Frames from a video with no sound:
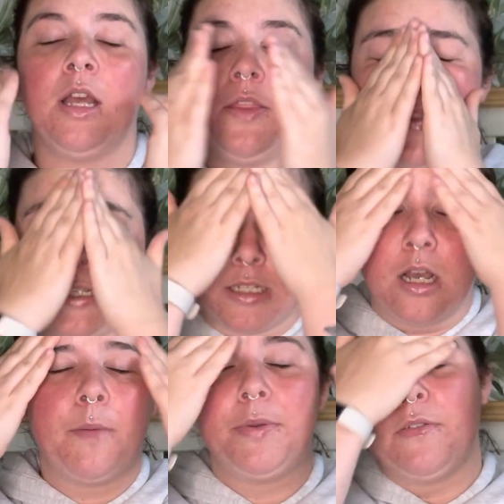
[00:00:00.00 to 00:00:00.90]
There's a
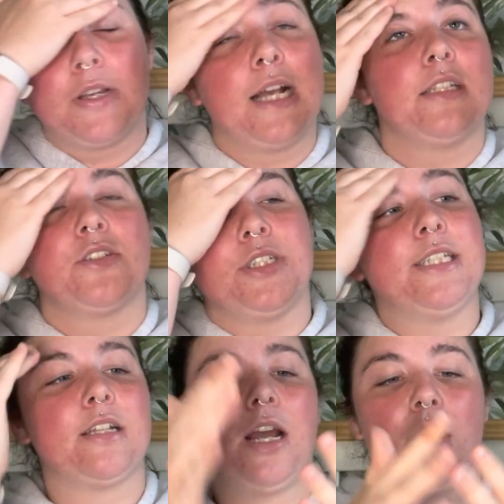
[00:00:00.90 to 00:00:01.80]
couple of categories
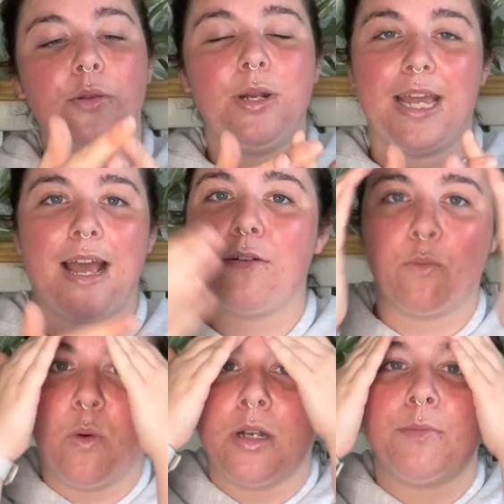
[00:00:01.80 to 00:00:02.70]
that I only have
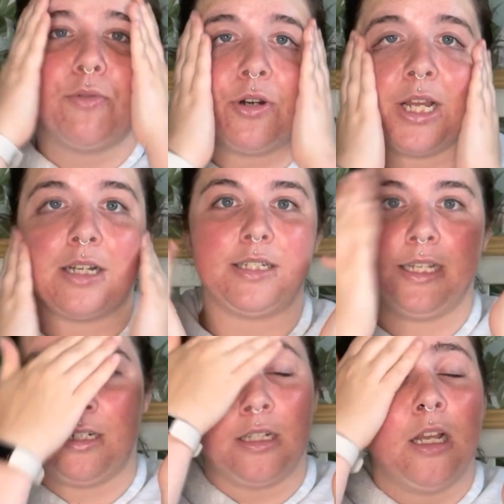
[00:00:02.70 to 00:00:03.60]
one product in.